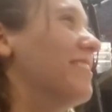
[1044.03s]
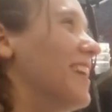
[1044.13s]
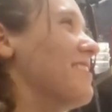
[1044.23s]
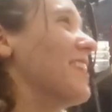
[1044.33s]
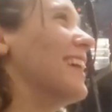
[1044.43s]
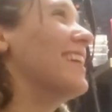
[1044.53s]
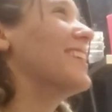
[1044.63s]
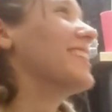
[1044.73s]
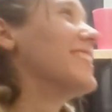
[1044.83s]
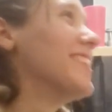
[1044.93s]
my brain
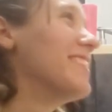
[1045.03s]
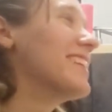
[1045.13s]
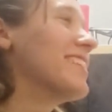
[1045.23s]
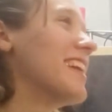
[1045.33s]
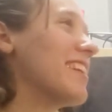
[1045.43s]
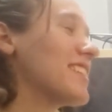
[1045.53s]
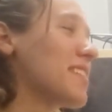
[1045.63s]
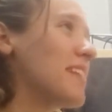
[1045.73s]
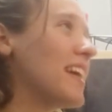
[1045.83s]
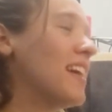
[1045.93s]
hurts so much right now because
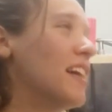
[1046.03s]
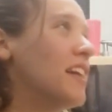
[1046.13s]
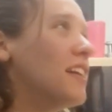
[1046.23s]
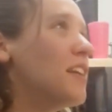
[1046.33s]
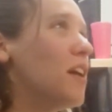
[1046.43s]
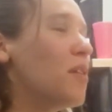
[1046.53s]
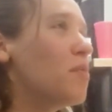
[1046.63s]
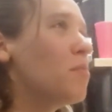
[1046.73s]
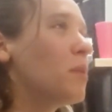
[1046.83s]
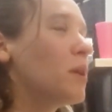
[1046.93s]
I'm like,
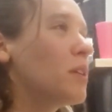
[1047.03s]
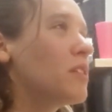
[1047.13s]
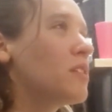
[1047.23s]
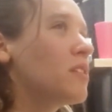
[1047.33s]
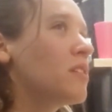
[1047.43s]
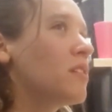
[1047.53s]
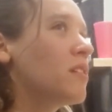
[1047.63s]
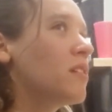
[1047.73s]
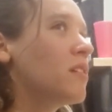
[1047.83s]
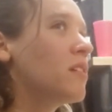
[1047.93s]
no, birds
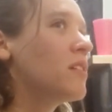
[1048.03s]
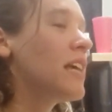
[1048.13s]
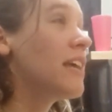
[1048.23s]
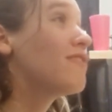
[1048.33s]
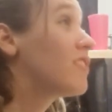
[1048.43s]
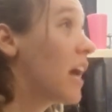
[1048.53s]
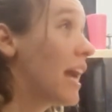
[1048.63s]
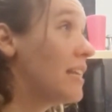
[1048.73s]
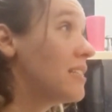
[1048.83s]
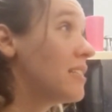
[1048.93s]
take
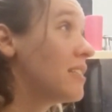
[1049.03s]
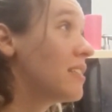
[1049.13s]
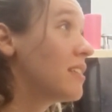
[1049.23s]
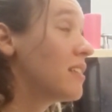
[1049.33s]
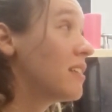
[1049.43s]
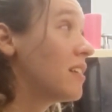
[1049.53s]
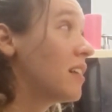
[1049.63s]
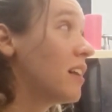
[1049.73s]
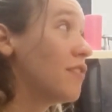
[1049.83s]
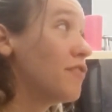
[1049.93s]
flight.
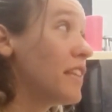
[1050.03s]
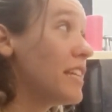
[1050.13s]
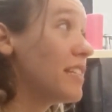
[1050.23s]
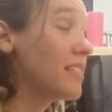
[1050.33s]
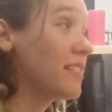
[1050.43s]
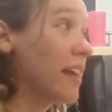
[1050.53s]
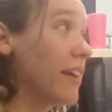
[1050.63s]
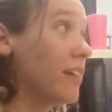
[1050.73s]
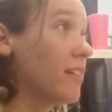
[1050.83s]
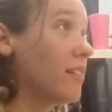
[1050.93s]
A fleet is
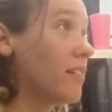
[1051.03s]
like